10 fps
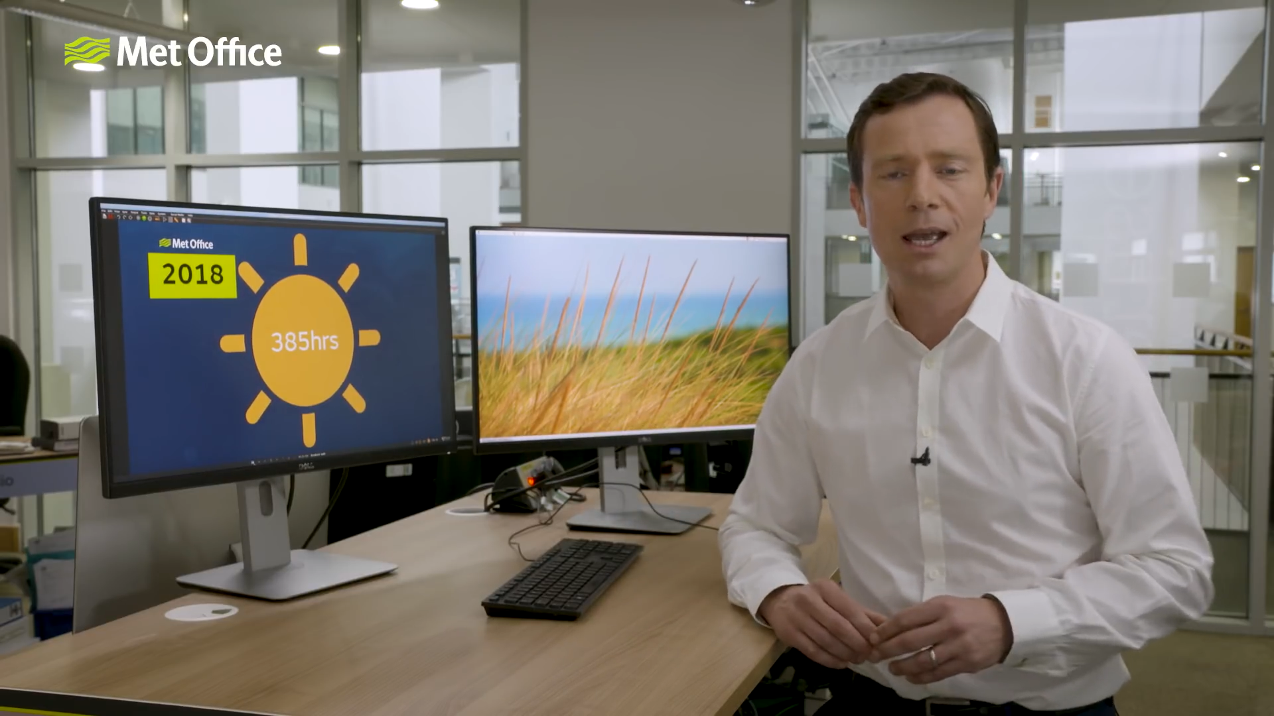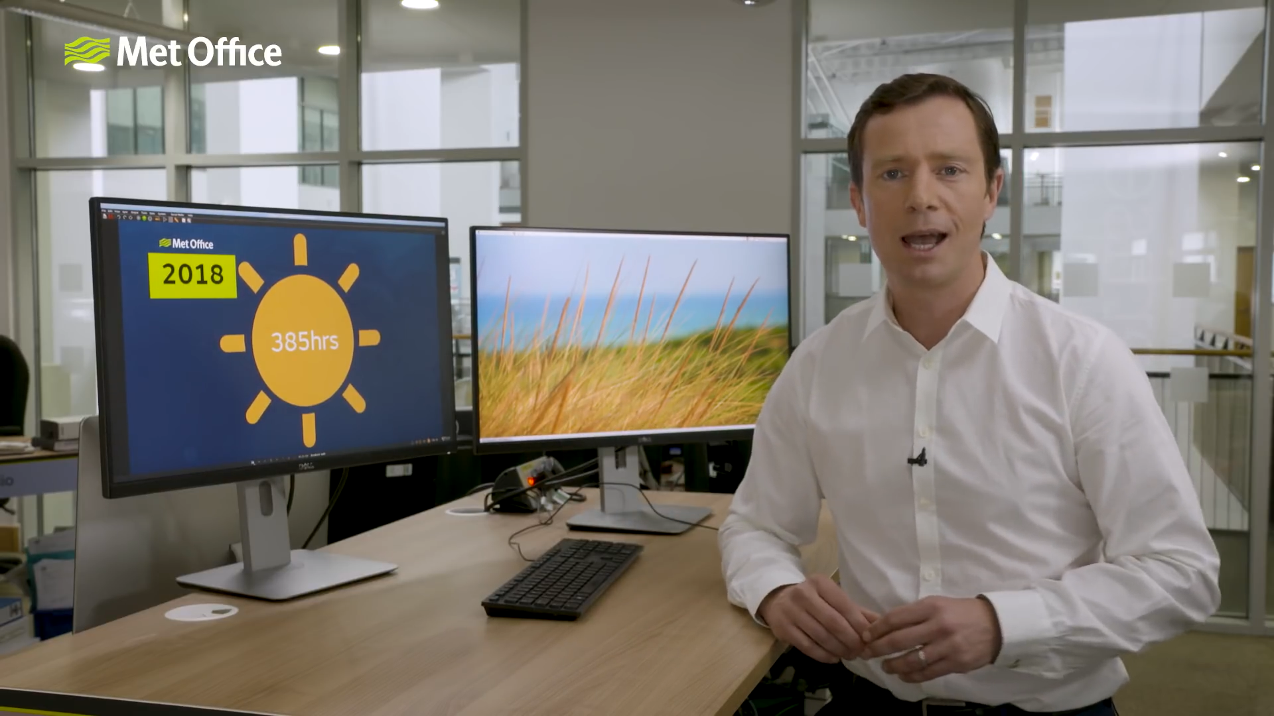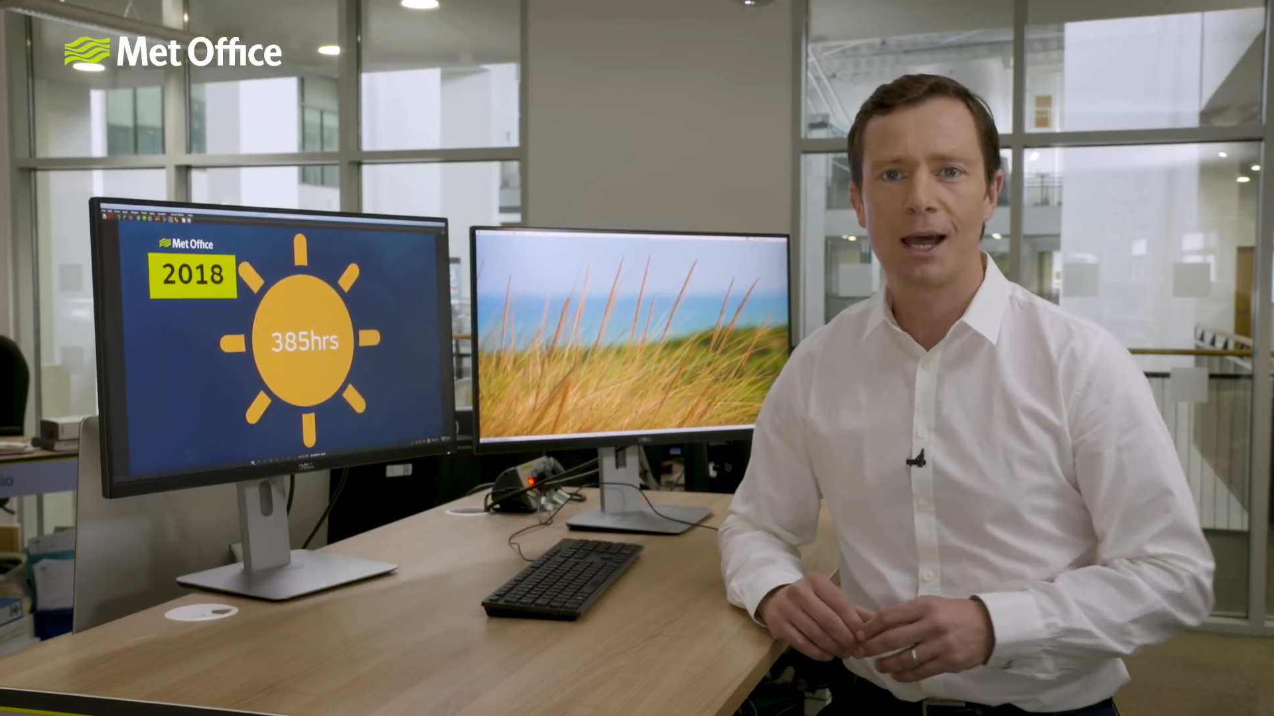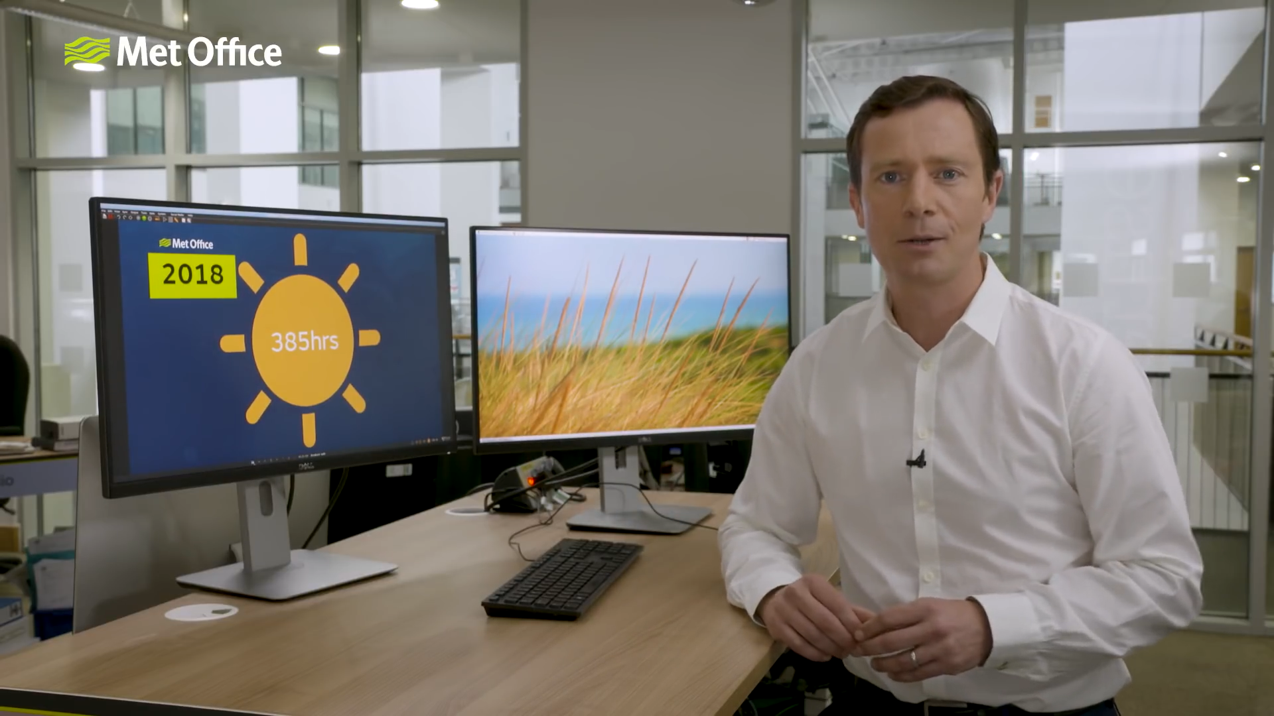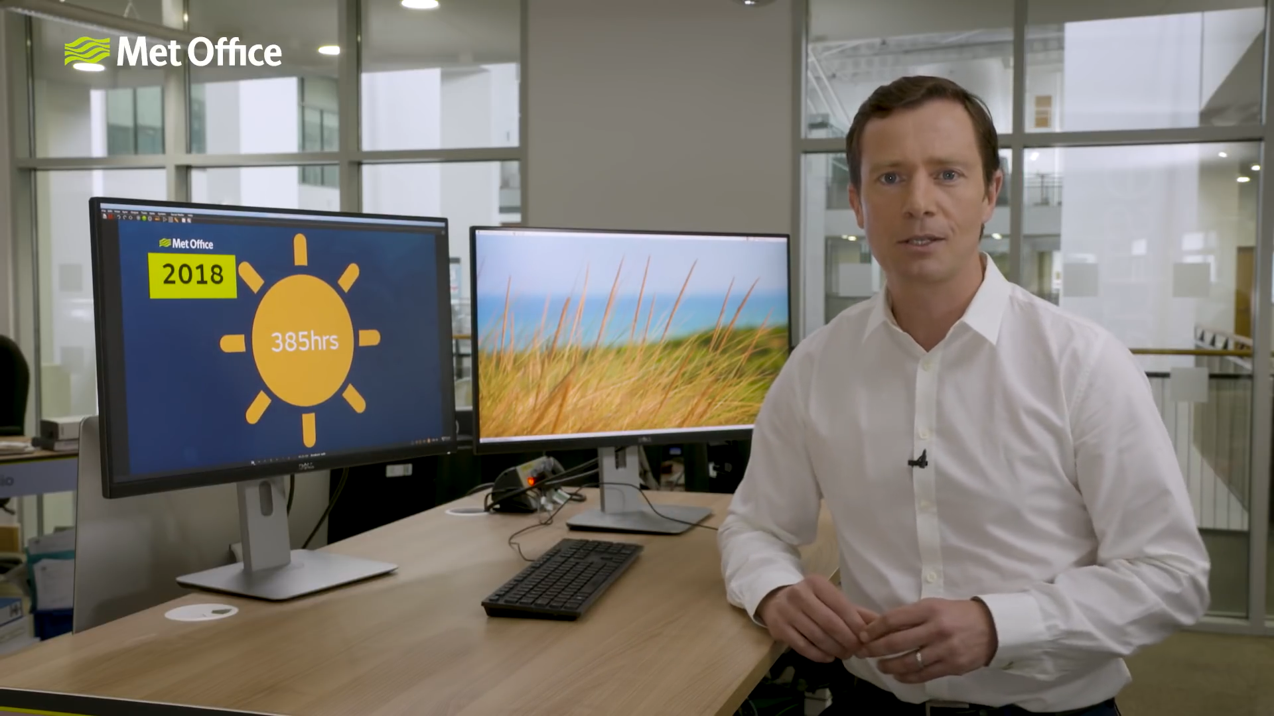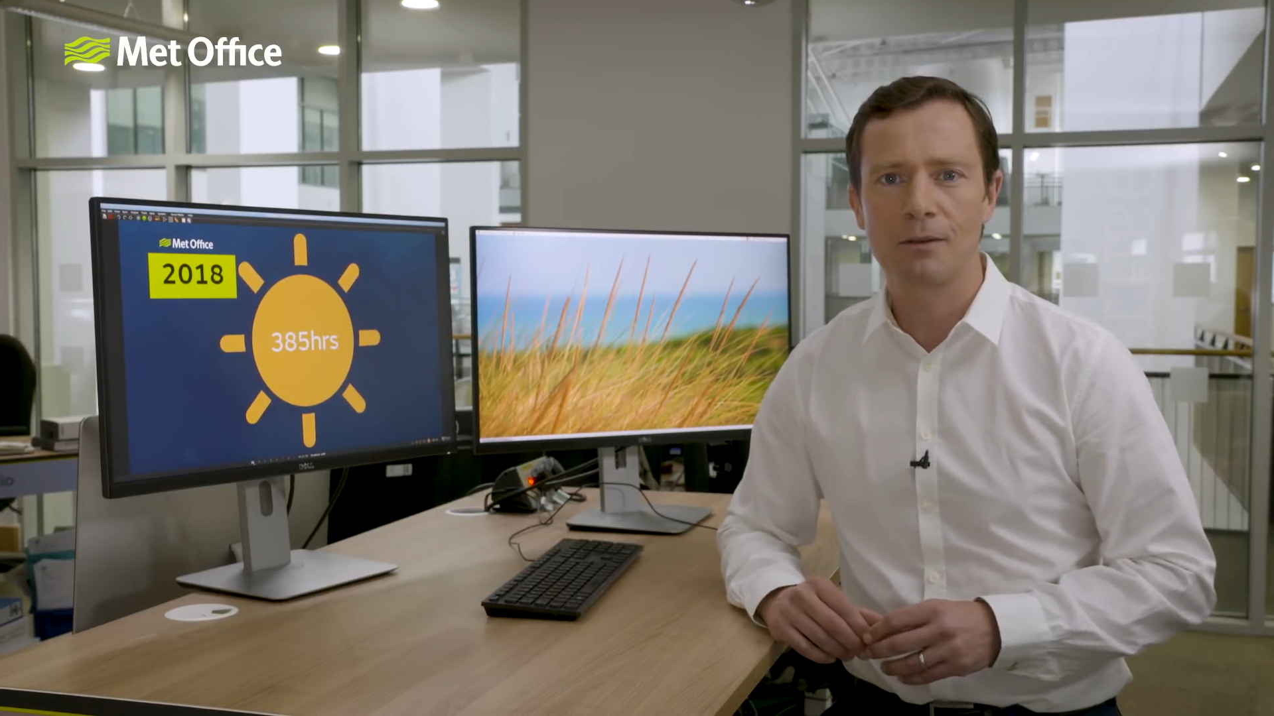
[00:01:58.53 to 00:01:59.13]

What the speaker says: hours